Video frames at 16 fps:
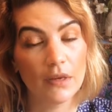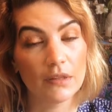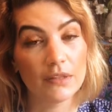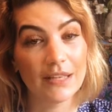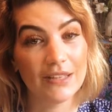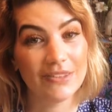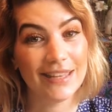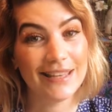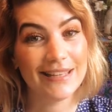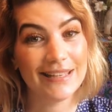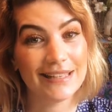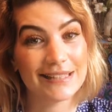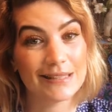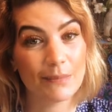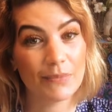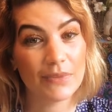Like they
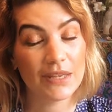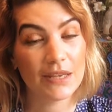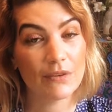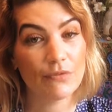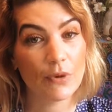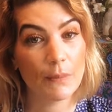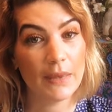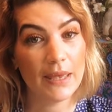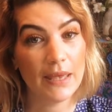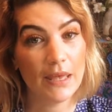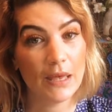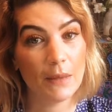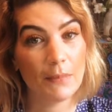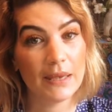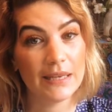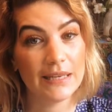need something from
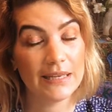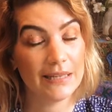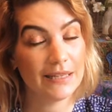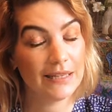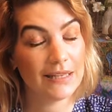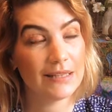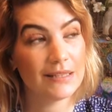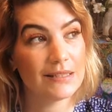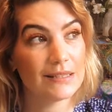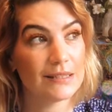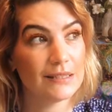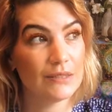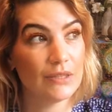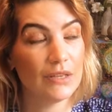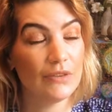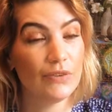him. He needs
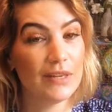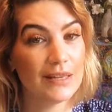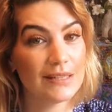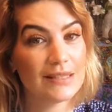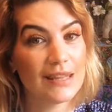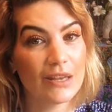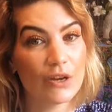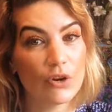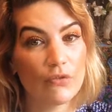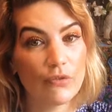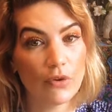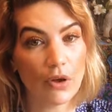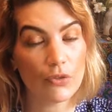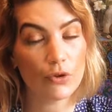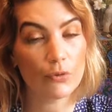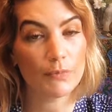to, if he's there
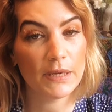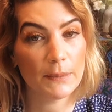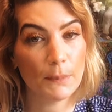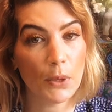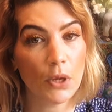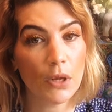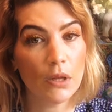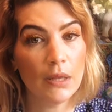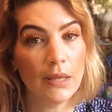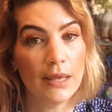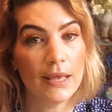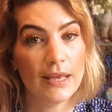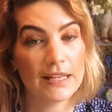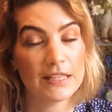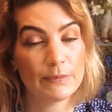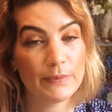for other people,
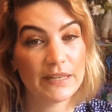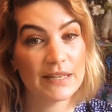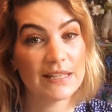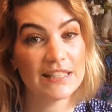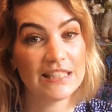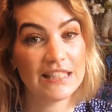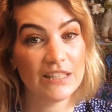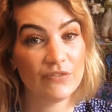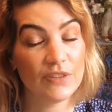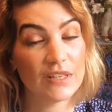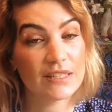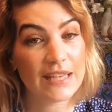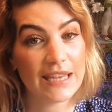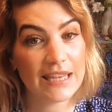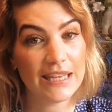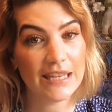it's because he feels
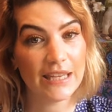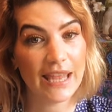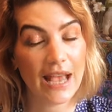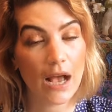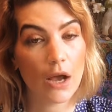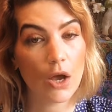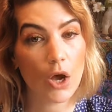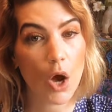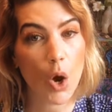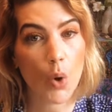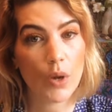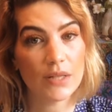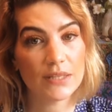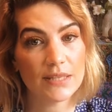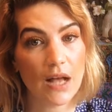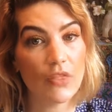like he can't go
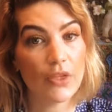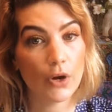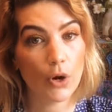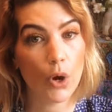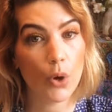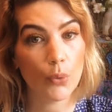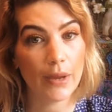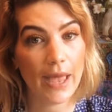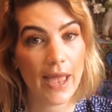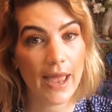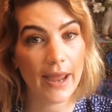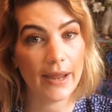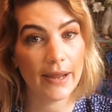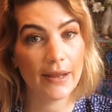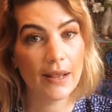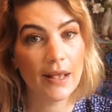until they're
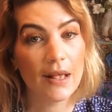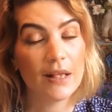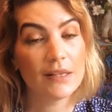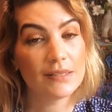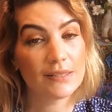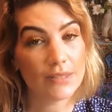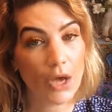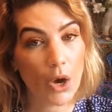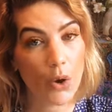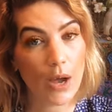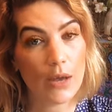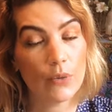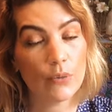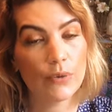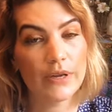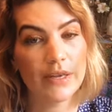okay. So
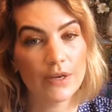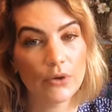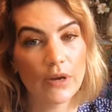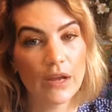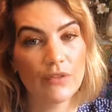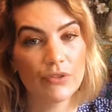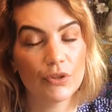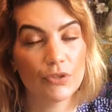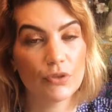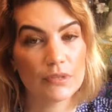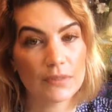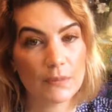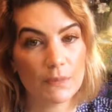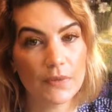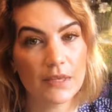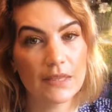I reiterate that there's
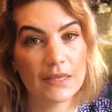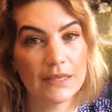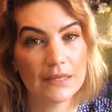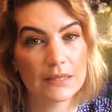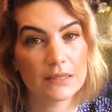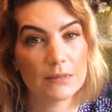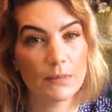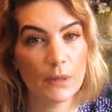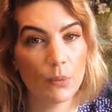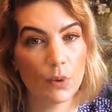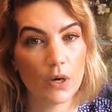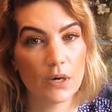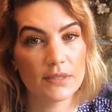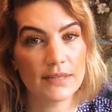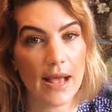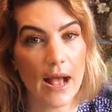something that needs to be
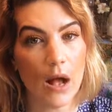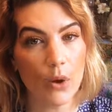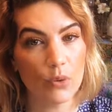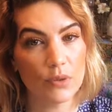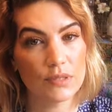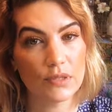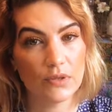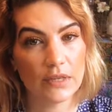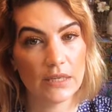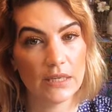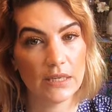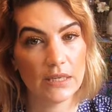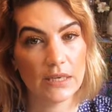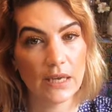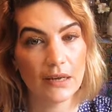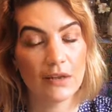worked out so that
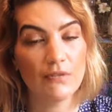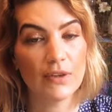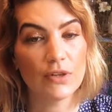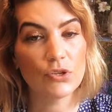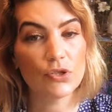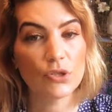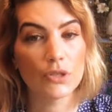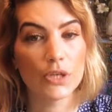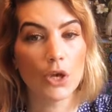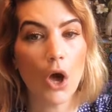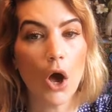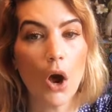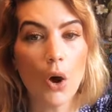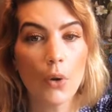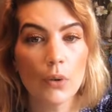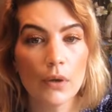he can eventually
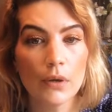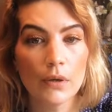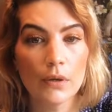go.